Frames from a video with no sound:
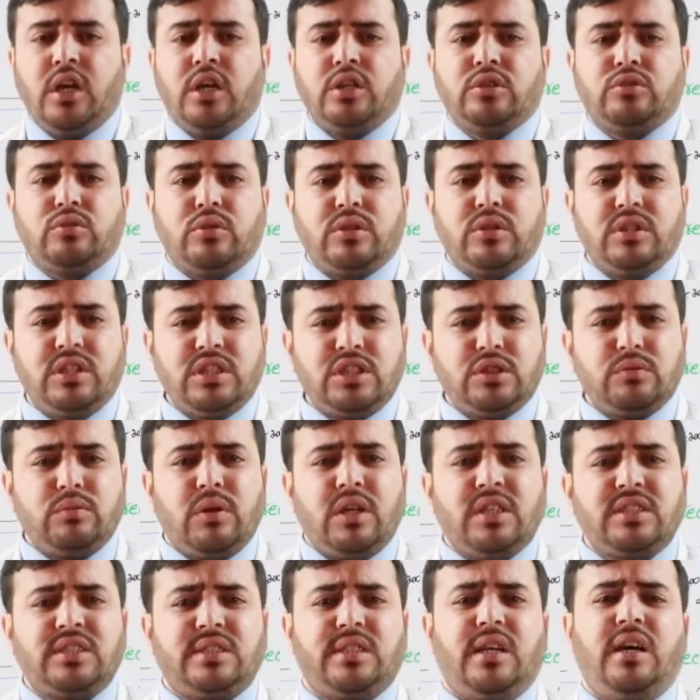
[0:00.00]
So this
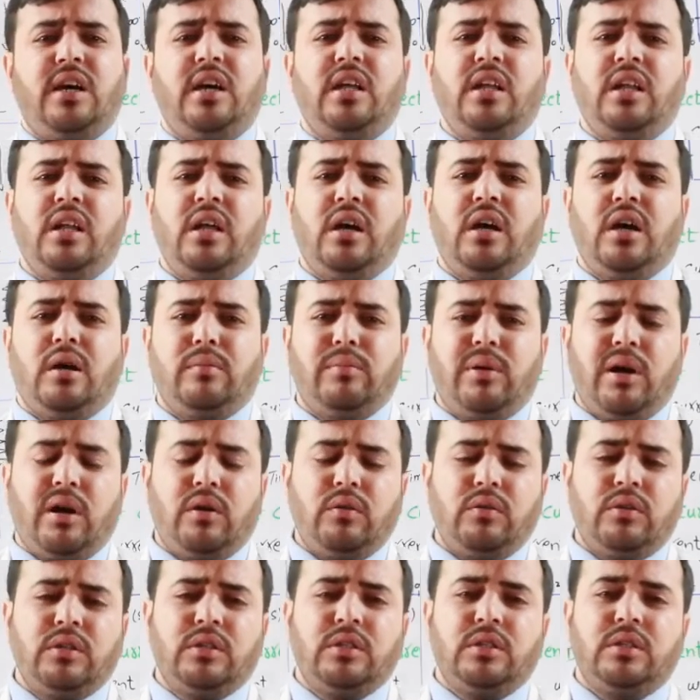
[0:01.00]
was all
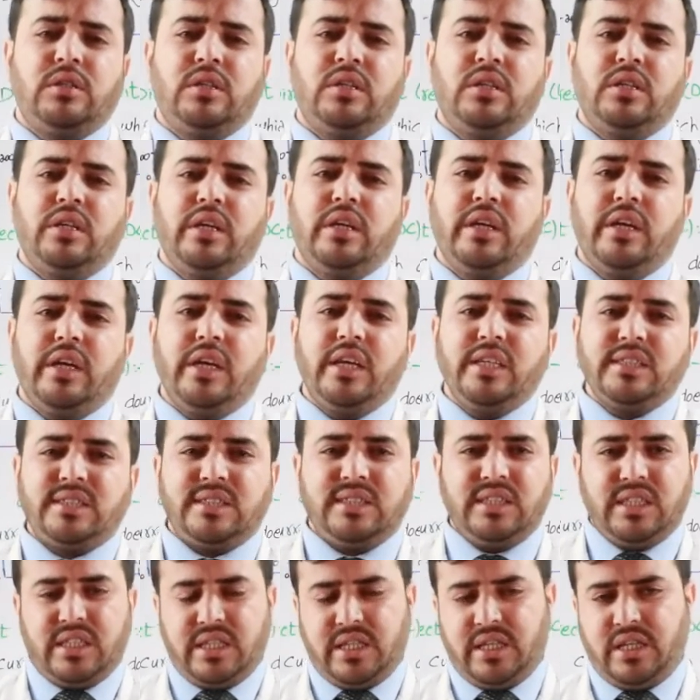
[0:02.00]
about
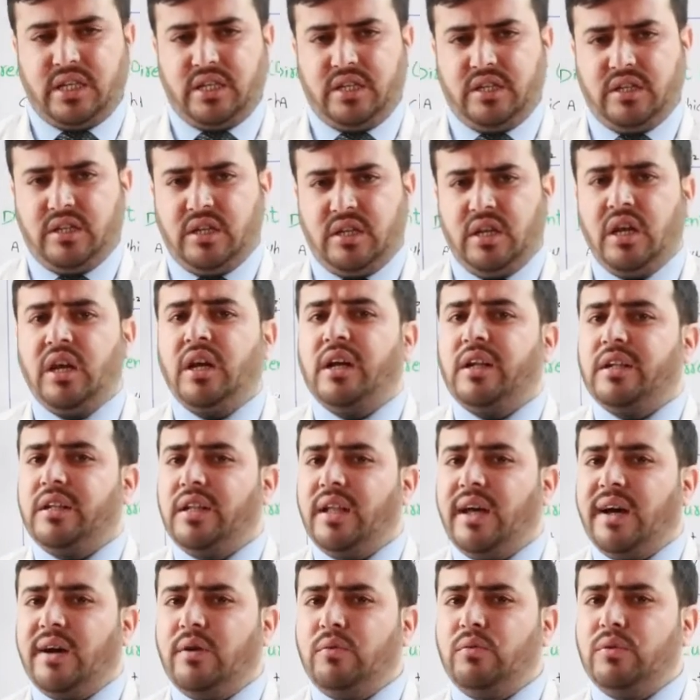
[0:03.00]
AC current.
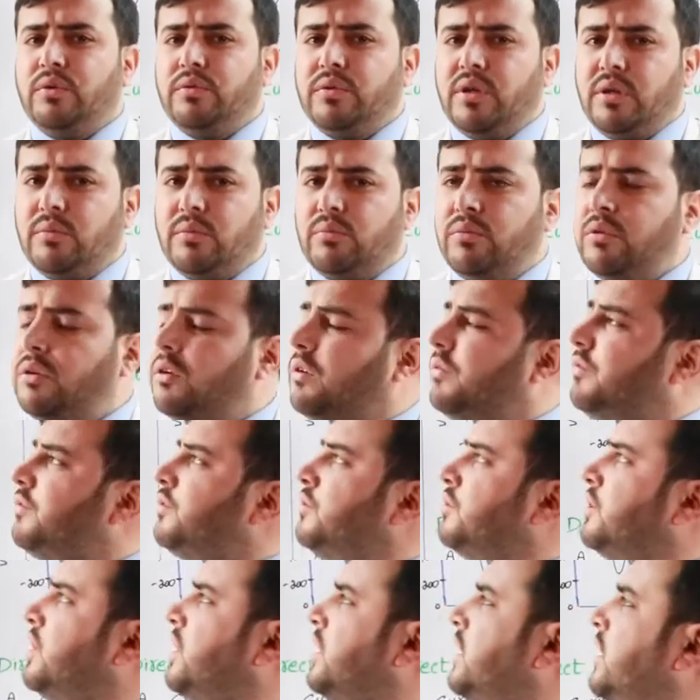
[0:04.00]
Now we will move
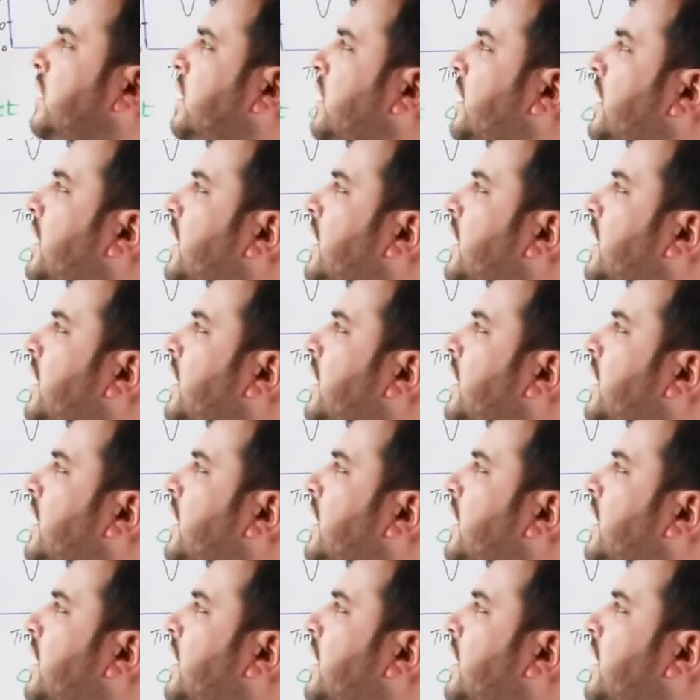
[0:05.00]
to the